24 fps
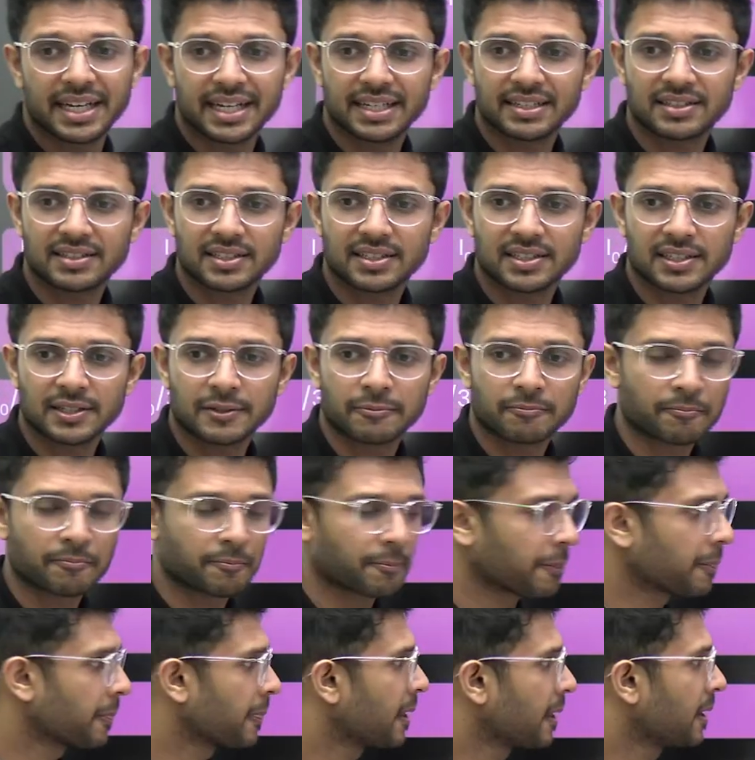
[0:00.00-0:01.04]
intensity.
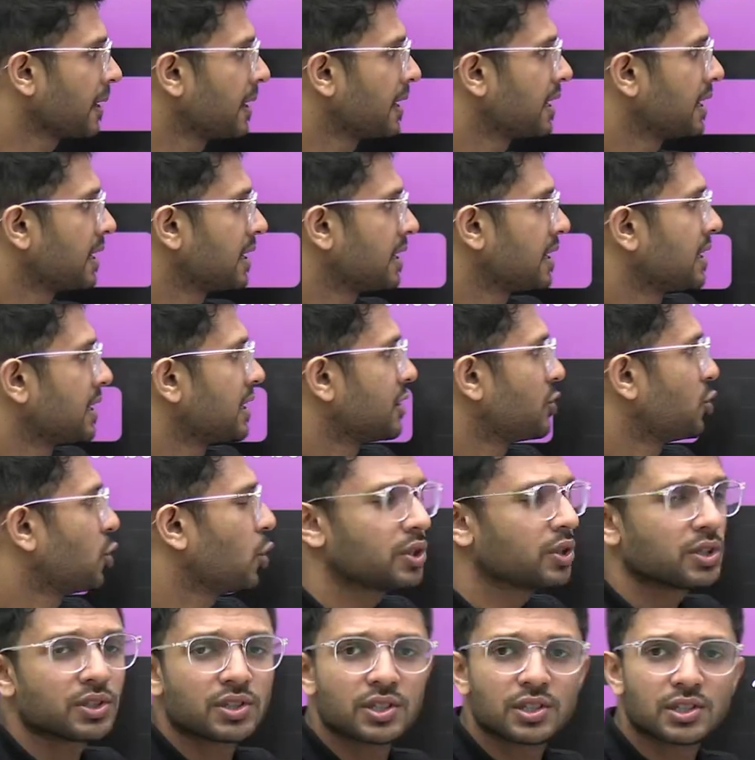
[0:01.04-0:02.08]

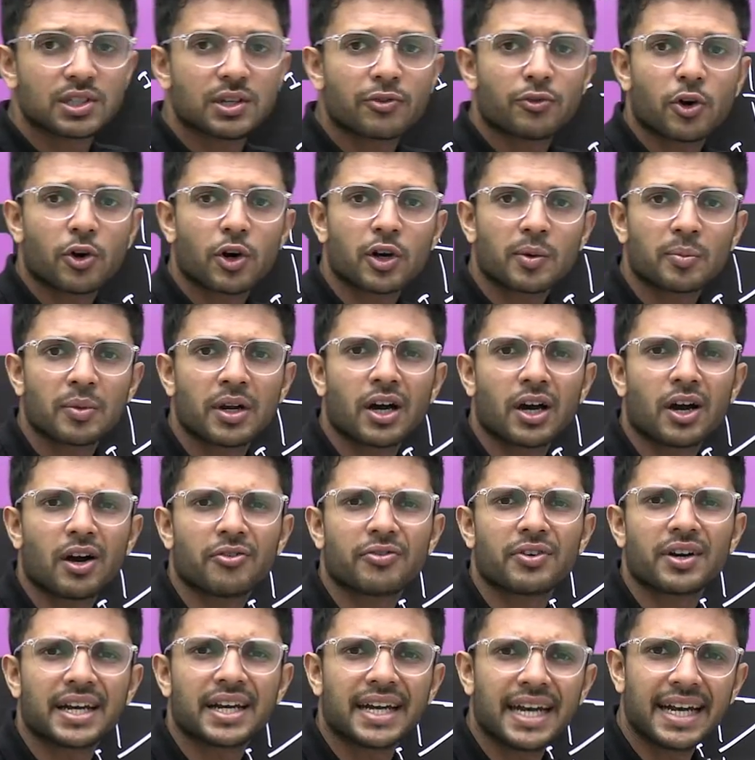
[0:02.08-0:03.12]
Though this is a formula
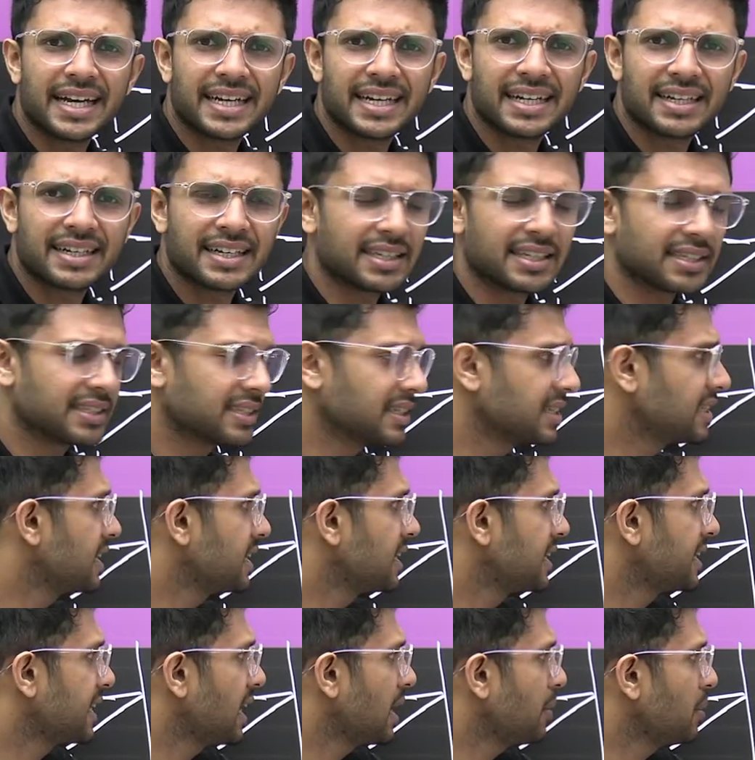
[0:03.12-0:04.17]
of net
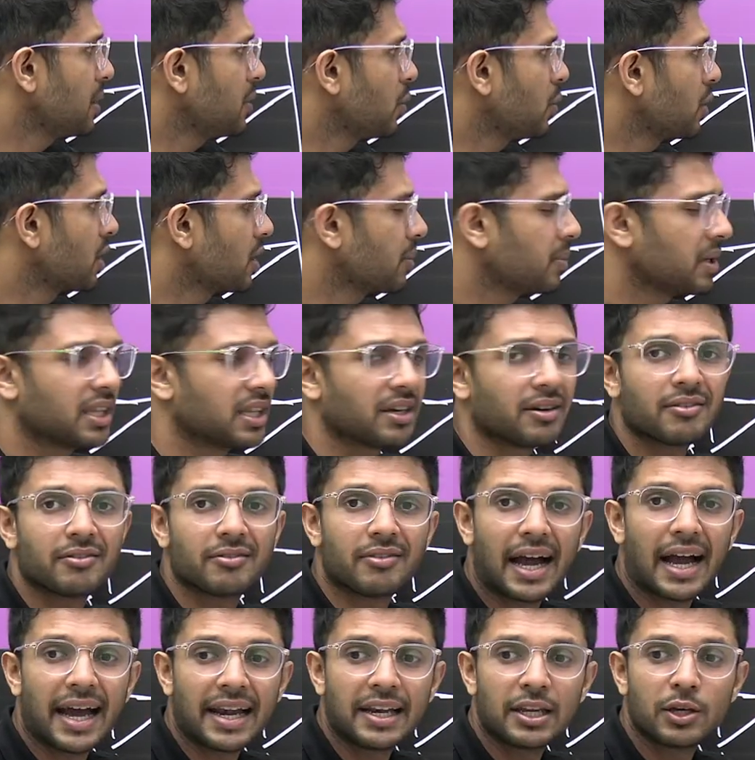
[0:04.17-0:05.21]
intensity, tell me what will be the
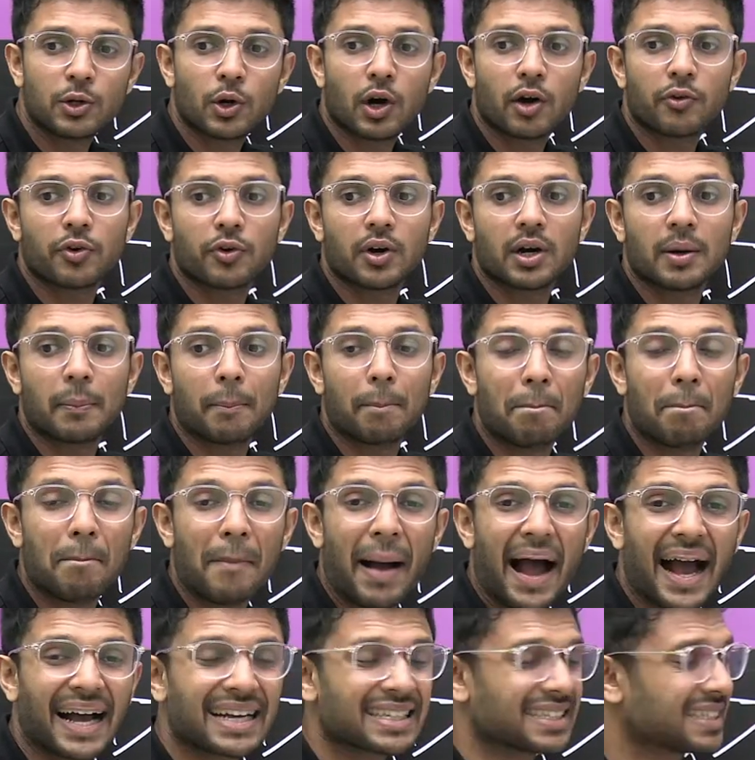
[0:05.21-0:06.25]
value of
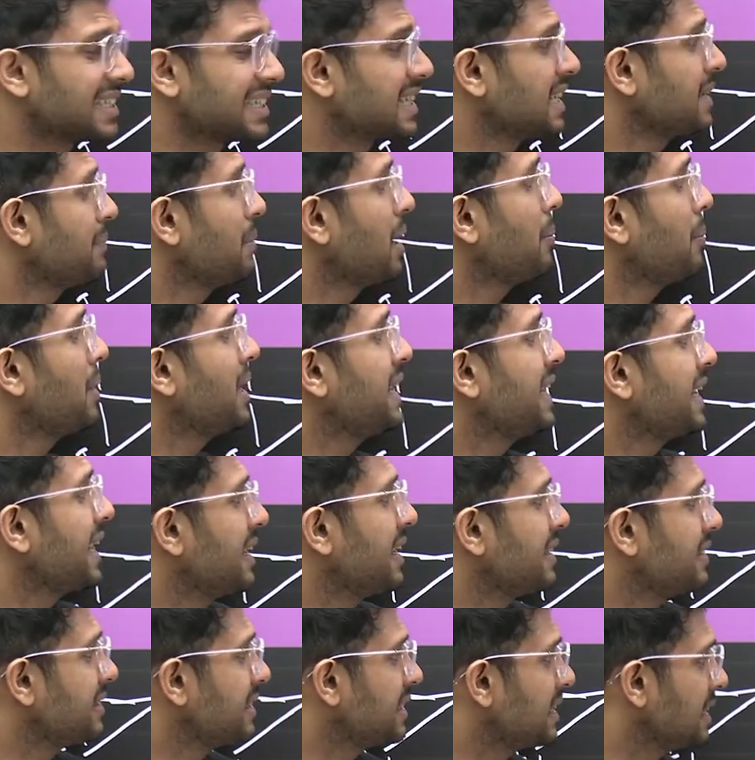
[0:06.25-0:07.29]
maximum
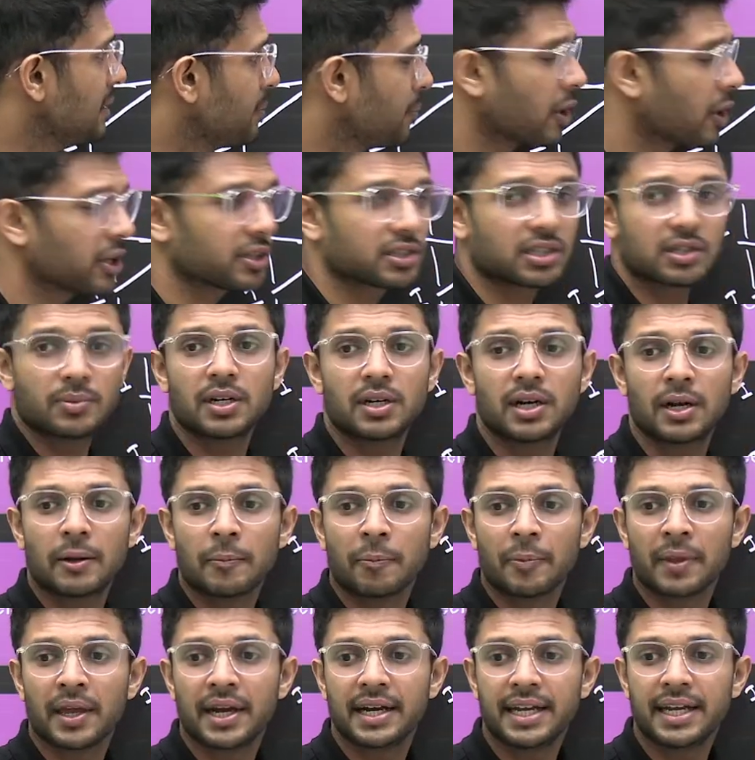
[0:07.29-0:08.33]
intensity possible.
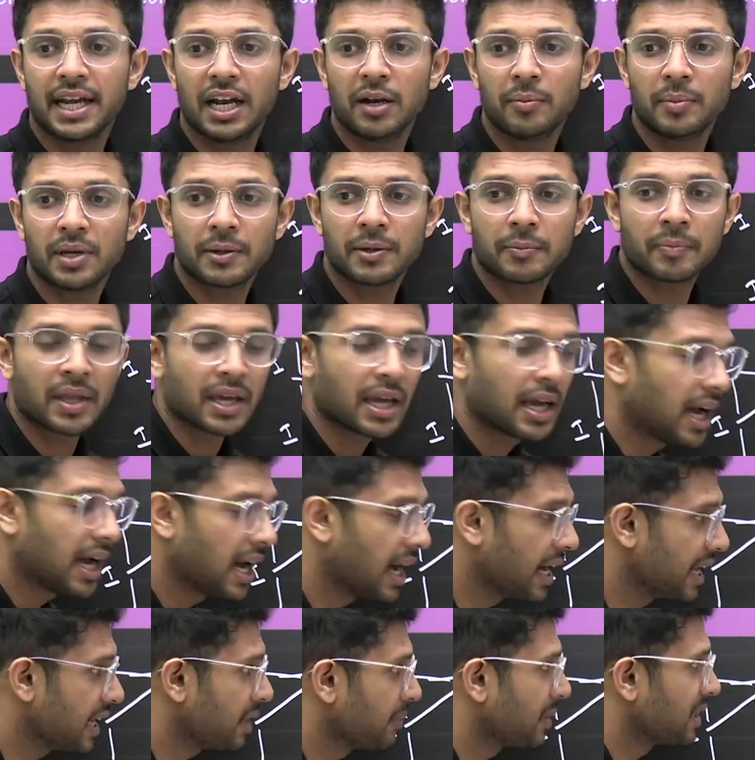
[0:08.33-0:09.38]
Tell me,
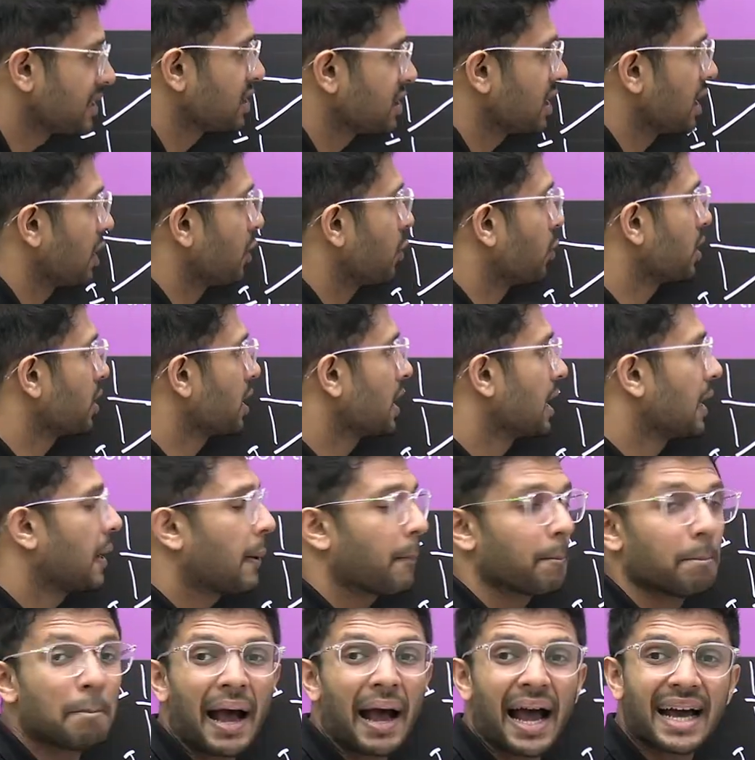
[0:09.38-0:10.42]
are bacha log,
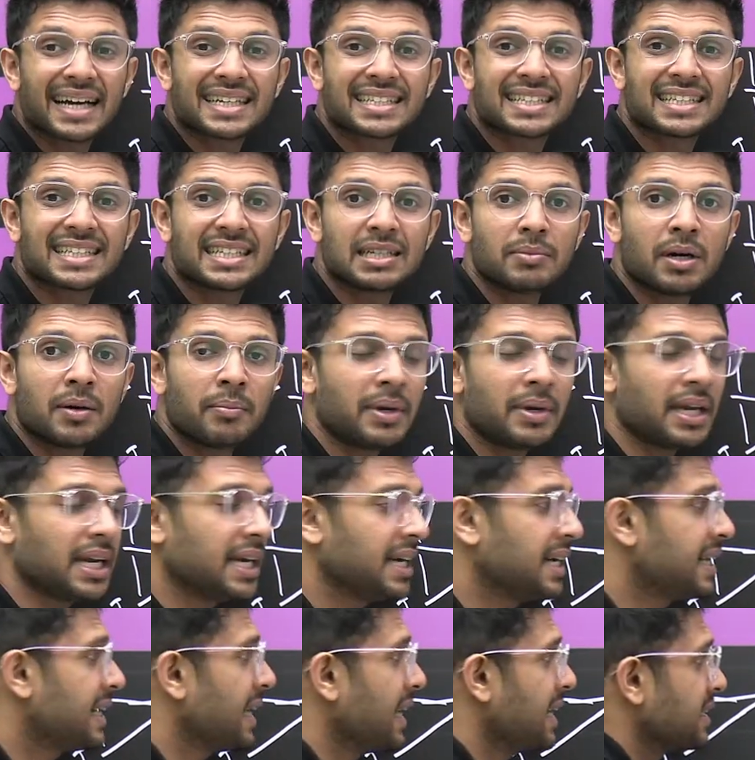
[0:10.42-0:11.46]
maximum
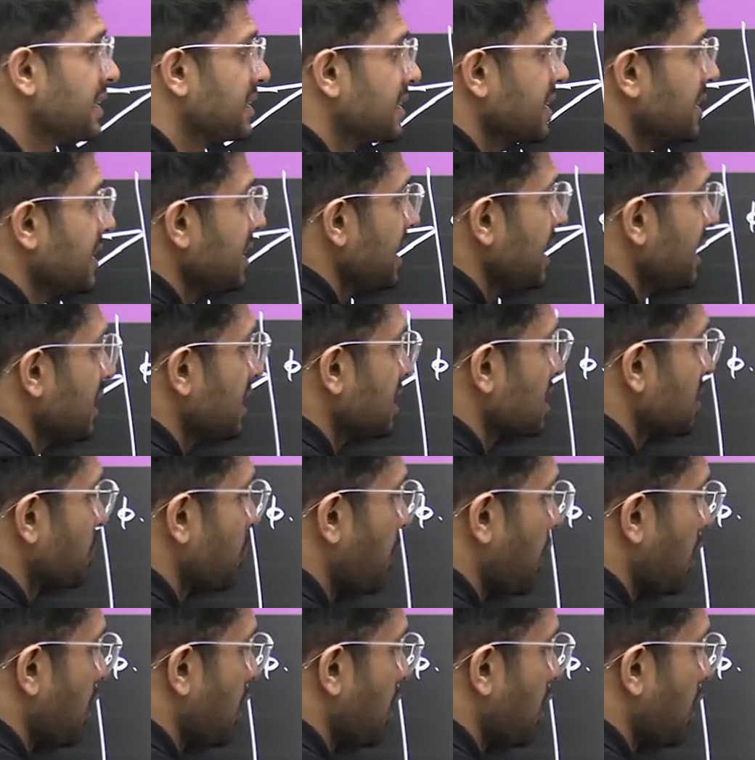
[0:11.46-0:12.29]
intensity is